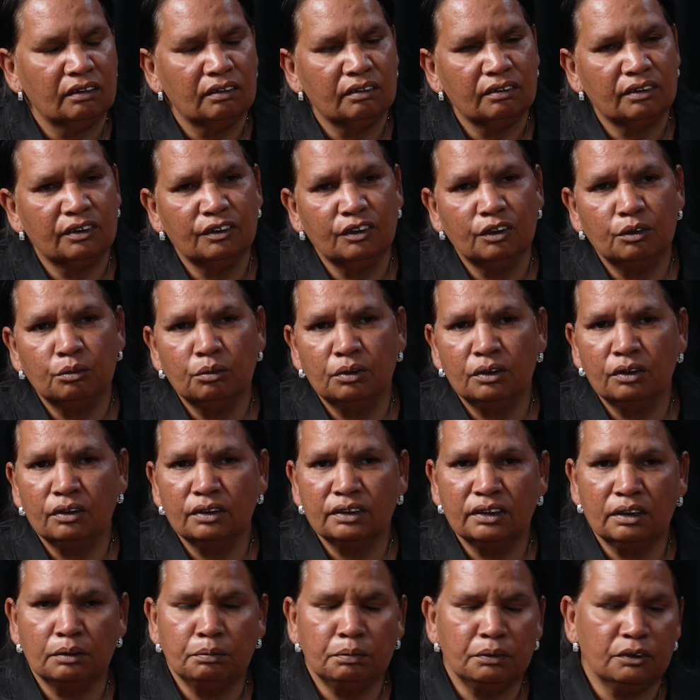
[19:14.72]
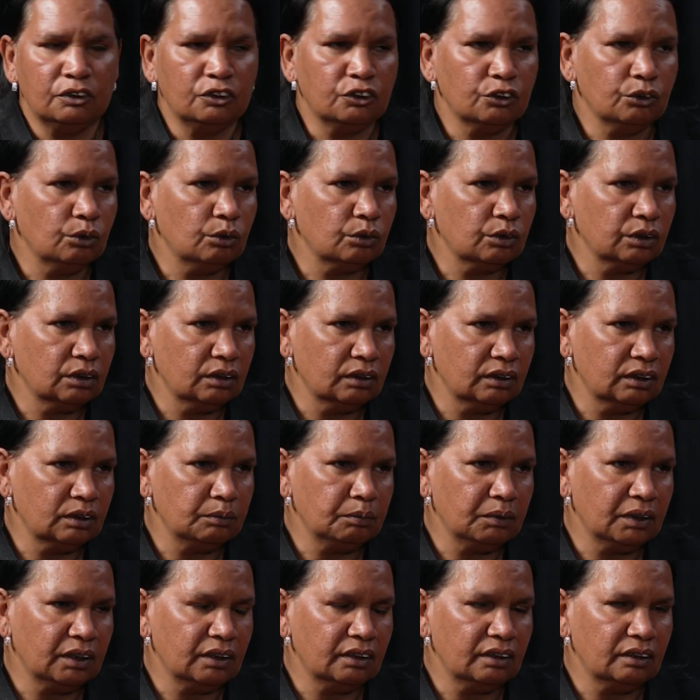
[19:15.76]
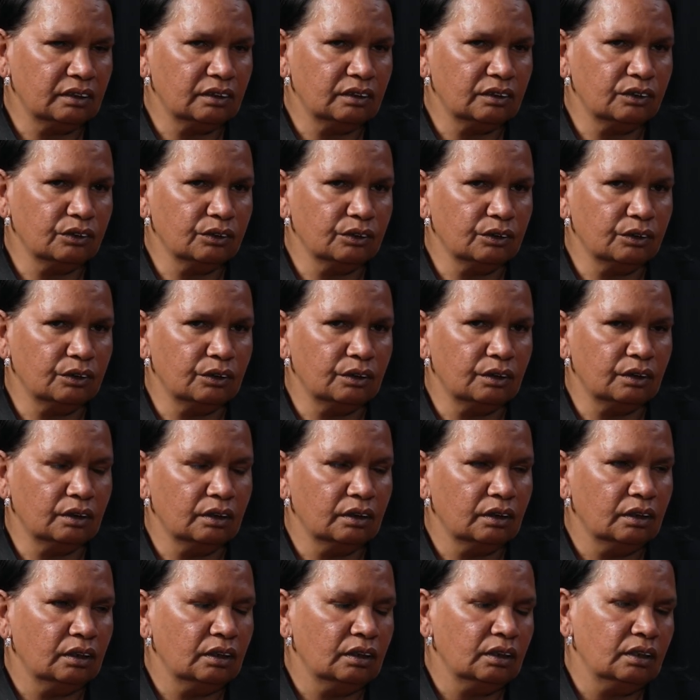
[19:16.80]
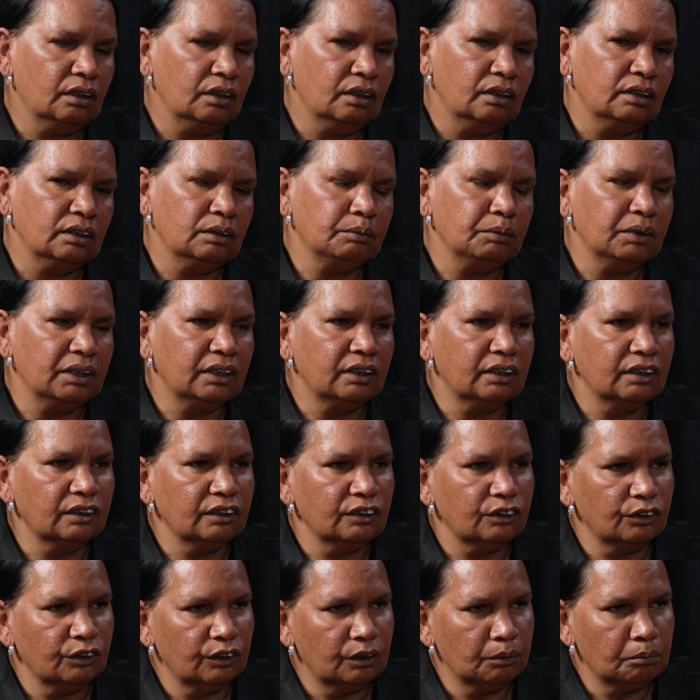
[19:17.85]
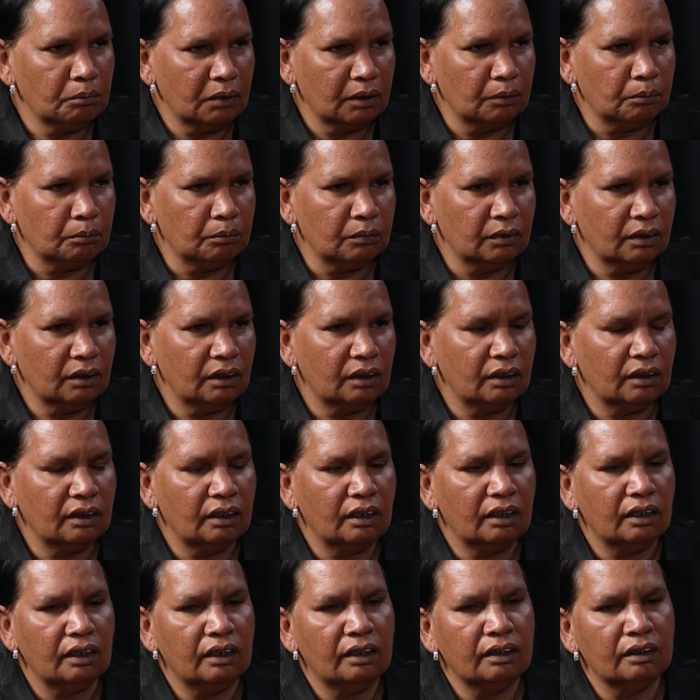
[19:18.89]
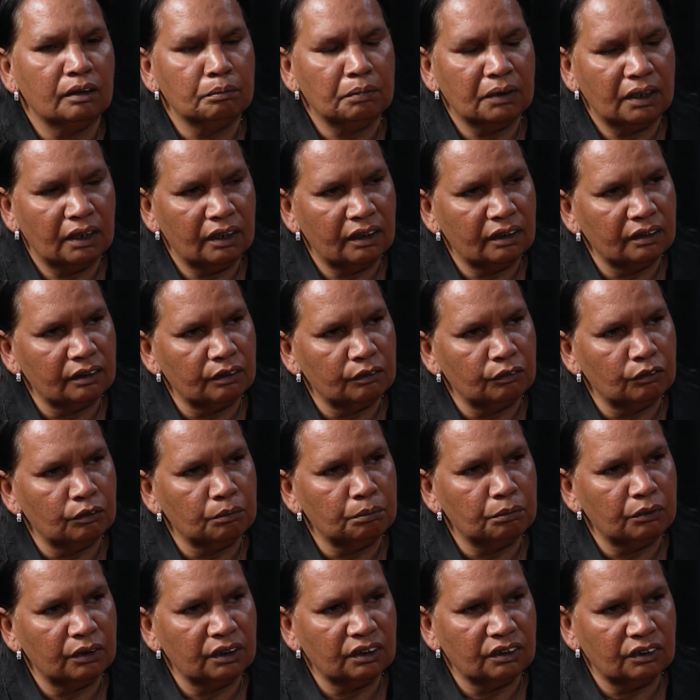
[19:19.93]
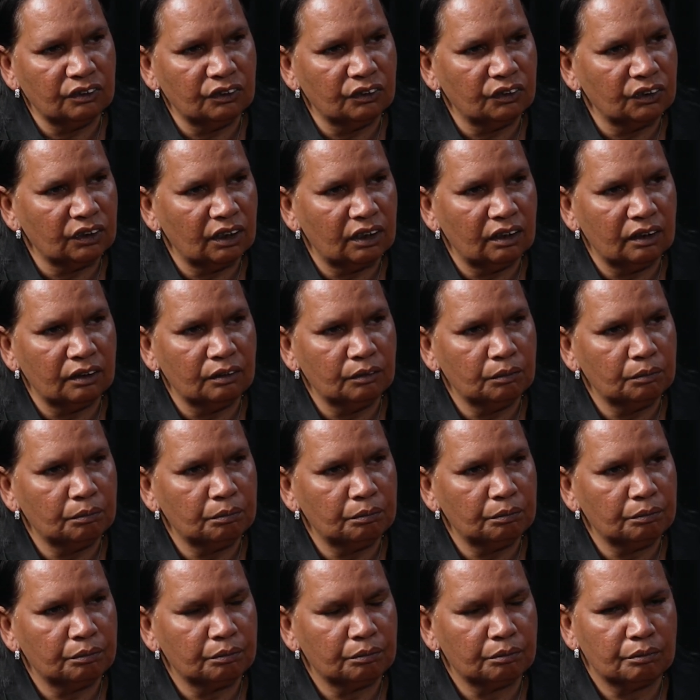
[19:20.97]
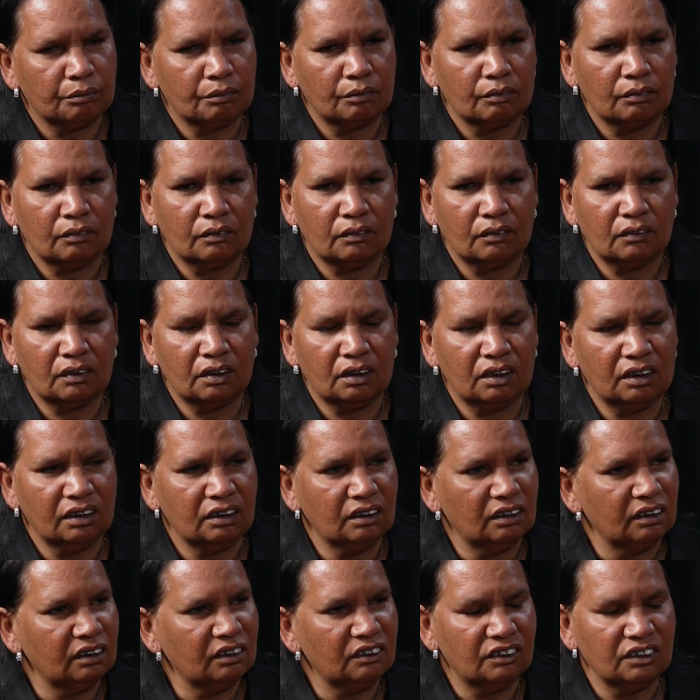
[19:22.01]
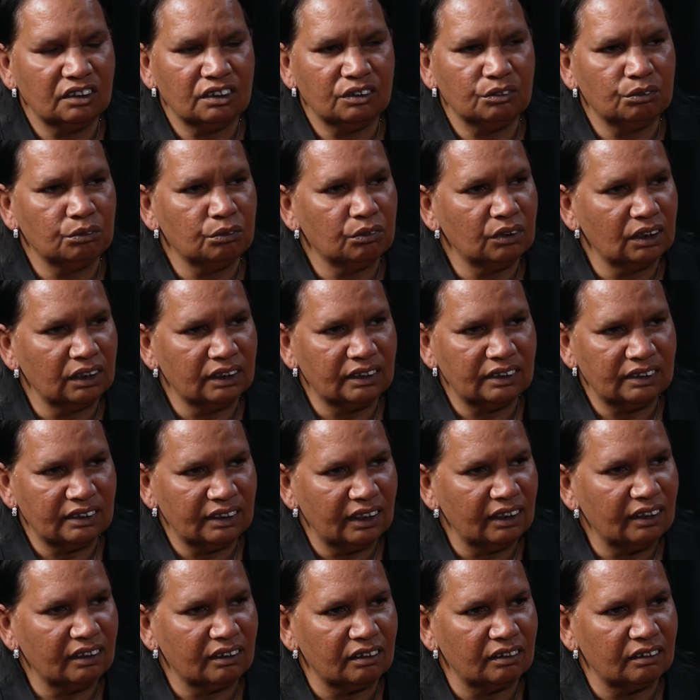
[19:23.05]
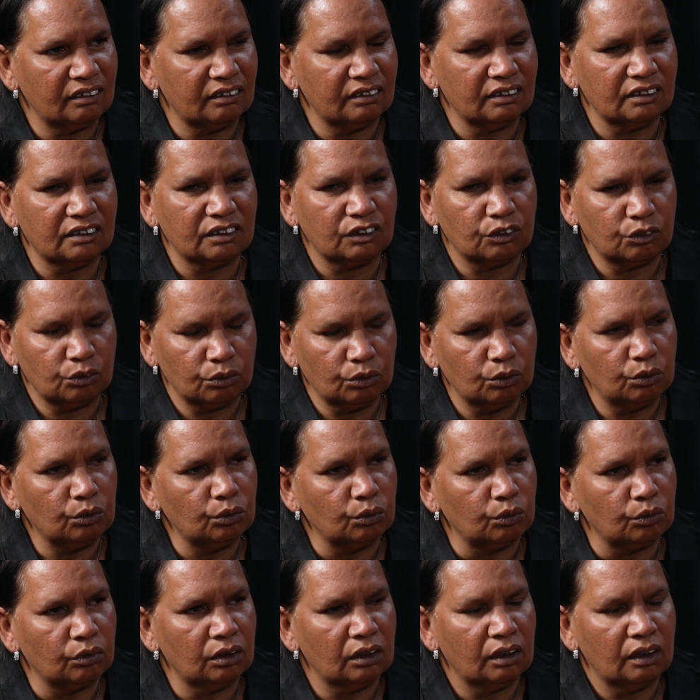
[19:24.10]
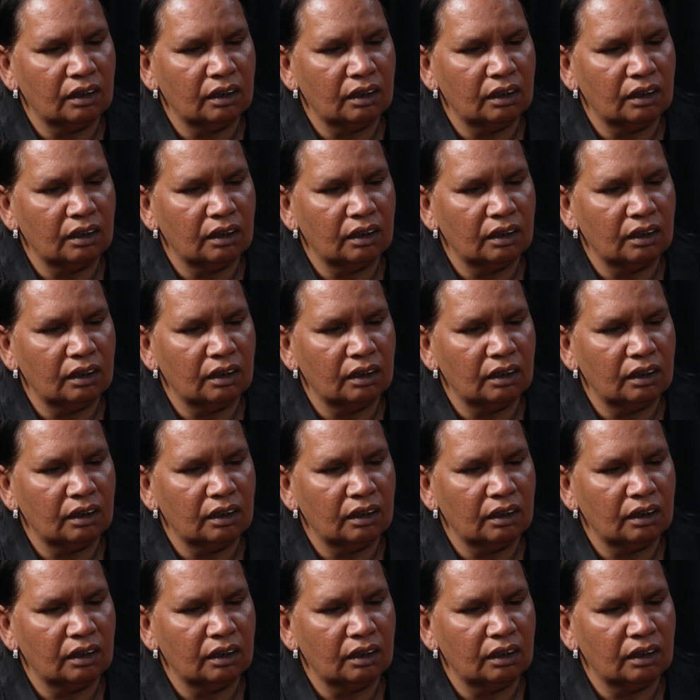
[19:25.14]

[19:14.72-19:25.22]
You know, when I was up in Geraldton and speaking to the mum and the partner of Brenton Shah, it's just really sad. It's cruel.